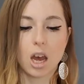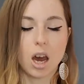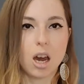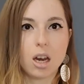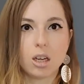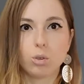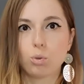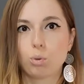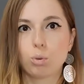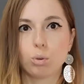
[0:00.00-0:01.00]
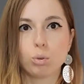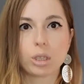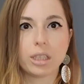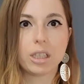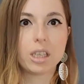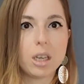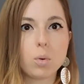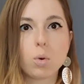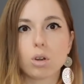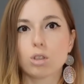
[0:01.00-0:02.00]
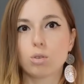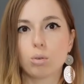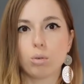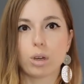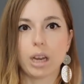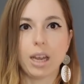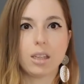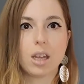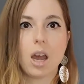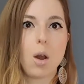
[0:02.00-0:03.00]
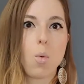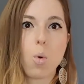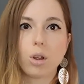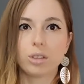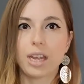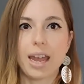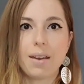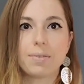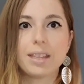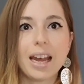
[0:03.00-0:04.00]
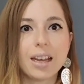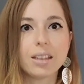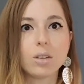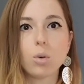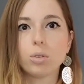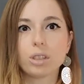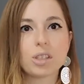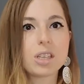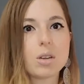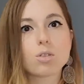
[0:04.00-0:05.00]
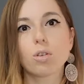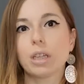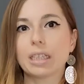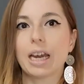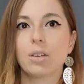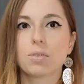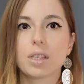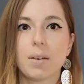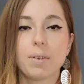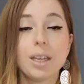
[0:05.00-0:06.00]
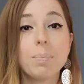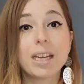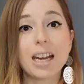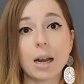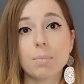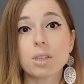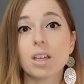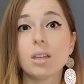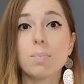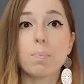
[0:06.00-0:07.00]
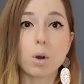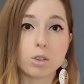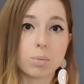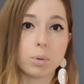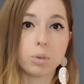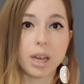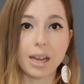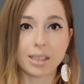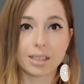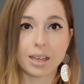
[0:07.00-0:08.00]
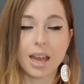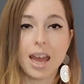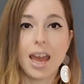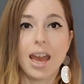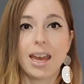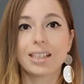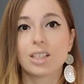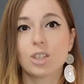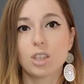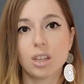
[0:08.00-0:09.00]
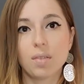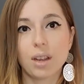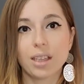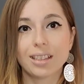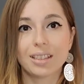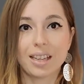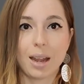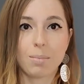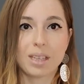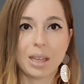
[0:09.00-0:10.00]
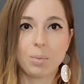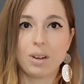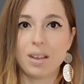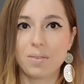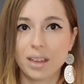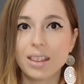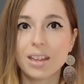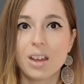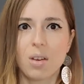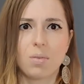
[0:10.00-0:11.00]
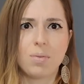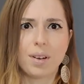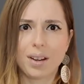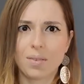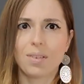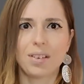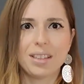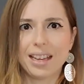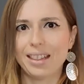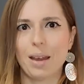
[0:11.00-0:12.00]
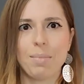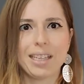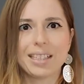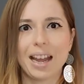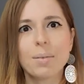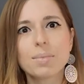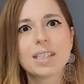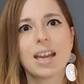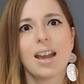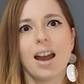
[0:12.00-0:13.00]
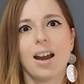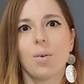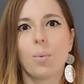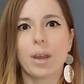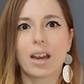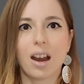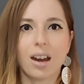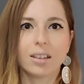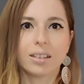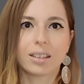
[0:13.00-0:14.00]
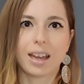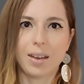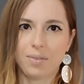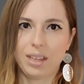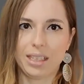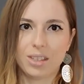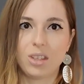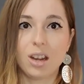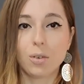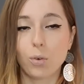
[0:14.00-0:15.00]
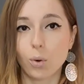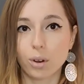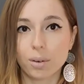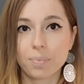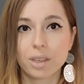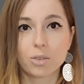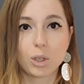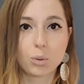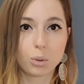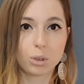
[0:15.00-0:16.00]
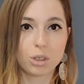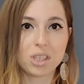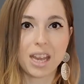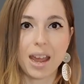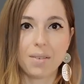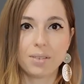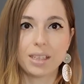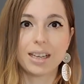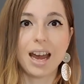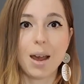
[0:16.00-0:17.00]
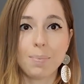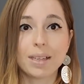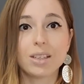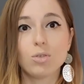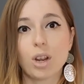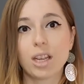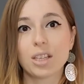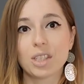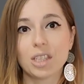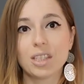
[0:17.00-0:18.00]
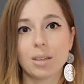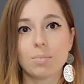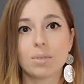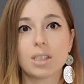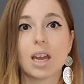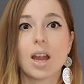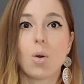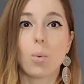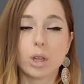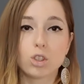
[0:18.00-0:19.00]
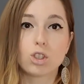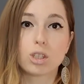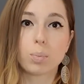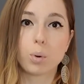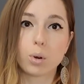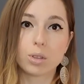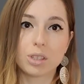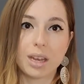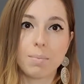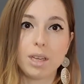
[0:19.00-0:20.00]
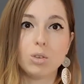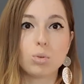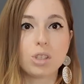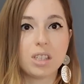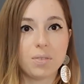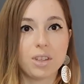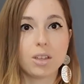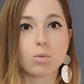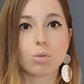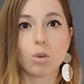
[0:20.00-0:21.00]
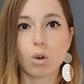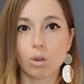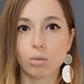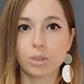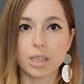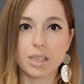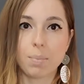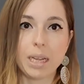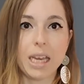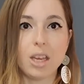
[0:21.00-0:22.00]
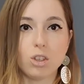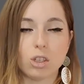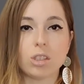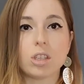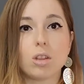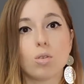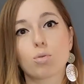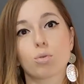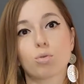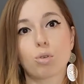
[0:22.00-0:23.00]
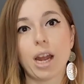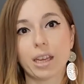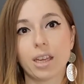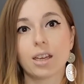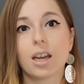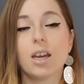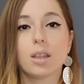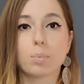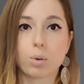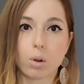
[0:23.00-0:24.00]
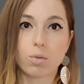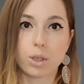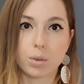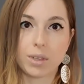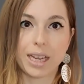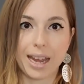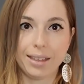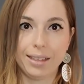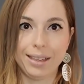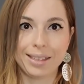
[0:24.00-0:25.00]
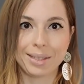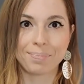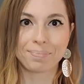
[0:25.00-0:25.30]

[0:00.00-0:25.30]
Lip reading: to look at the keywords, to look at what they have done, all their skills, all that kind of stuff? It becomes an impossible task. And considering the times that we live in, very, very dynamic times, we can't have this. Therefore, recruiters have the applicant tracking systems, which supports them into sifting through all of these applications and also tracking the progress of the candidates.